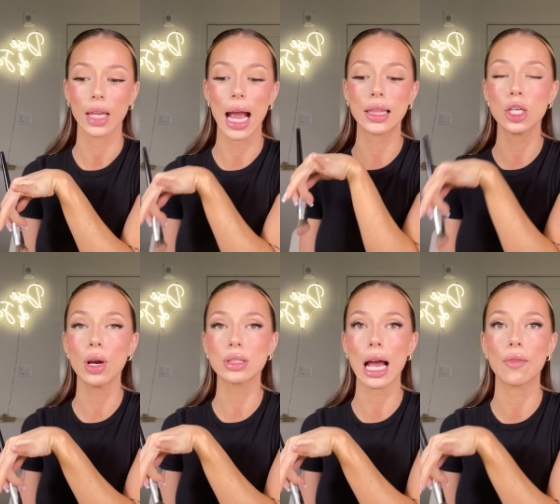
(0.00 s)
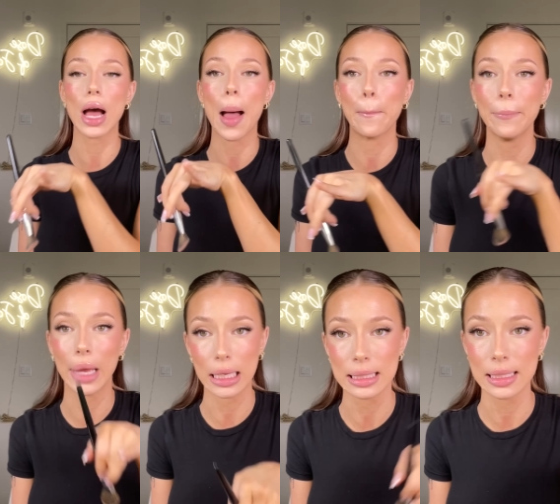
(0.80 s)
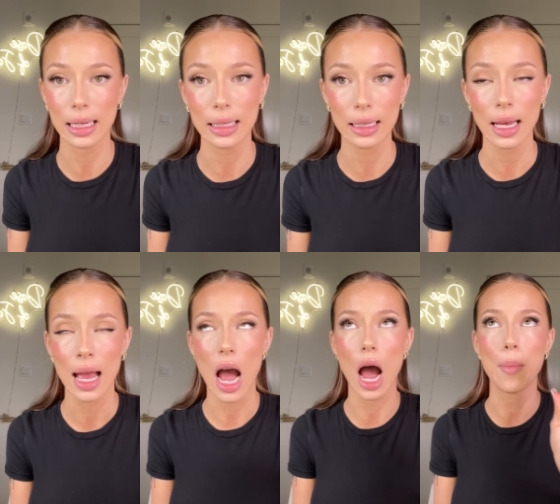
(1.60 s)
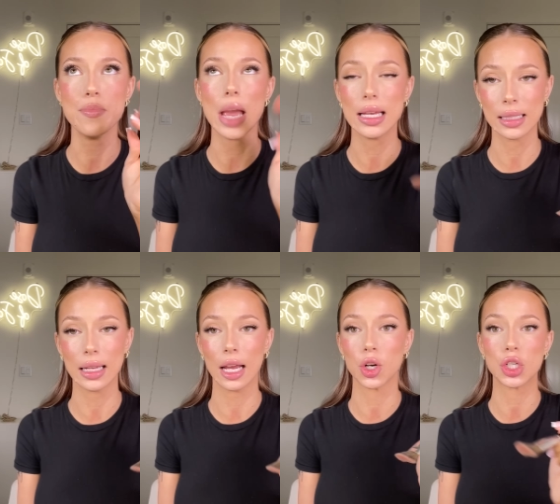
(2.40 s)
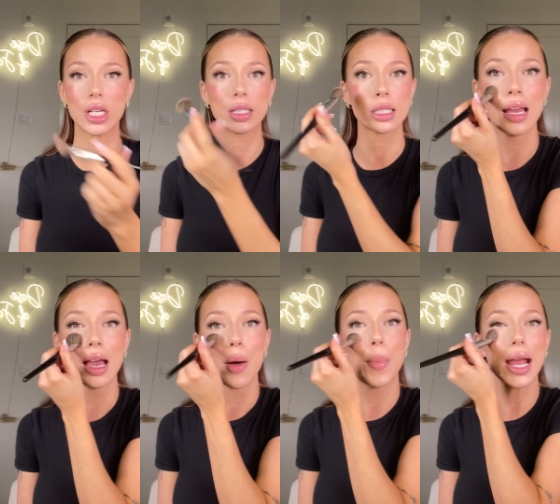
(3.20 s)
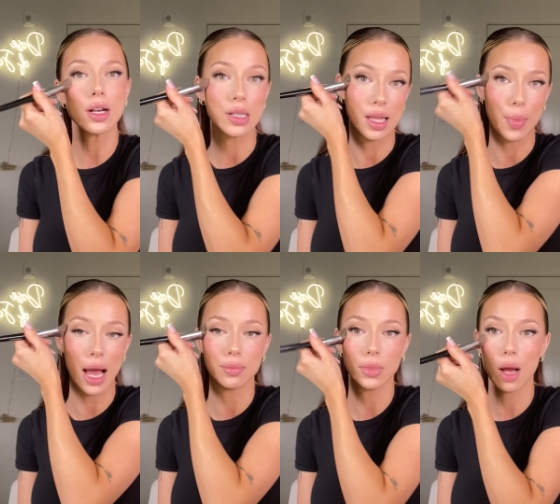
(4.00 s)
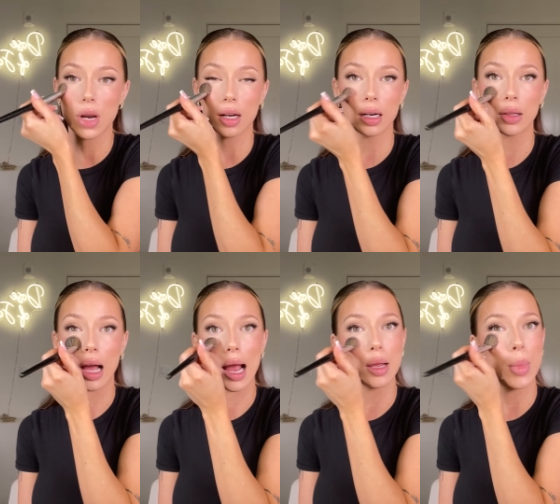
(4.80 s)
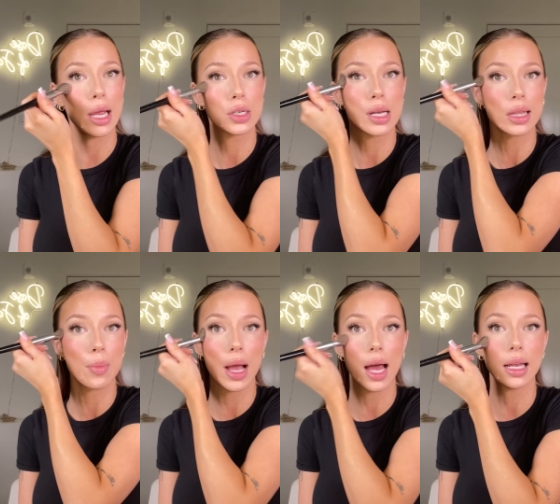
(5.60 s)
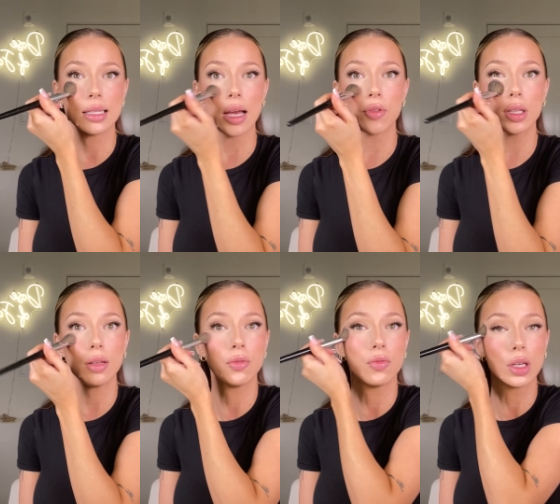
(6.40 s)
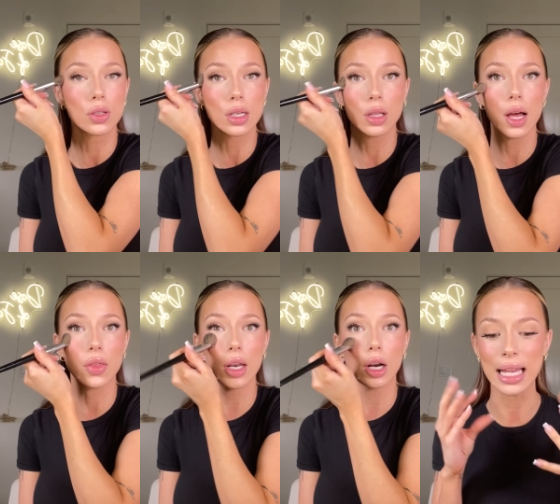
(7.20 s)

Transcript: I think you have to have amazing, amazing hair genes. My hair's not that bad. I'm not gonna lie. My hair's not that bad. It definitely feels a lot thinner.